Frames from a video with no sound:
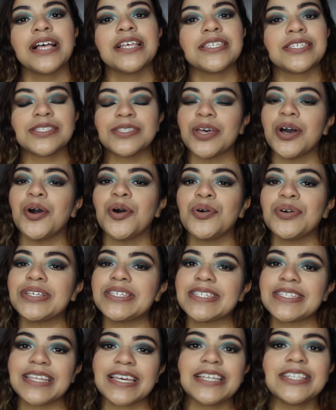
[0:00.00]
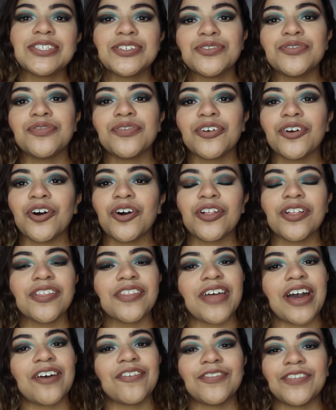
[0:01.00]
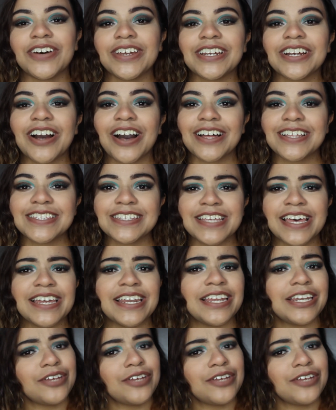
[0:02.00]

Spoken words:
So stay tuned for all of that fun content,